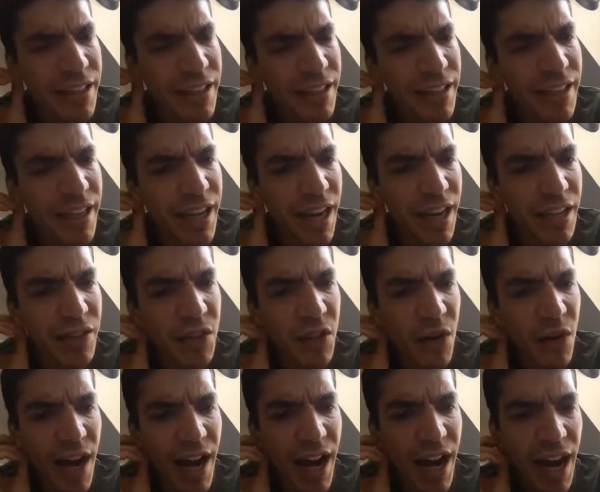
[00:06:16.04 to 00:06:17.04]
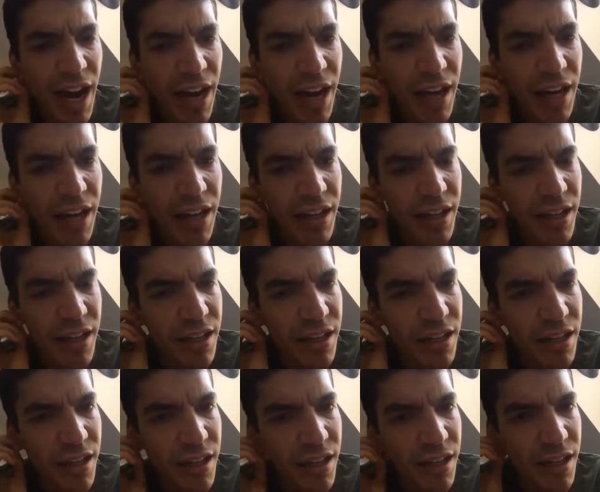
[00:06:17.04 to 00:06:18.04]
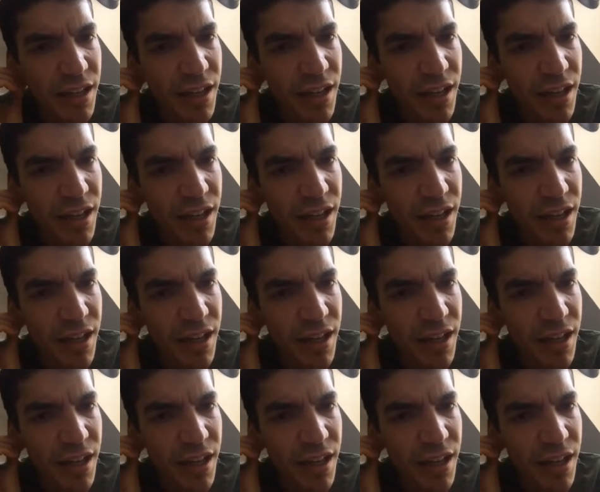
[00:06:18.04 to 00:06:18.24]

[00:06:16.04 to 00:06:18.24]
To be honest, I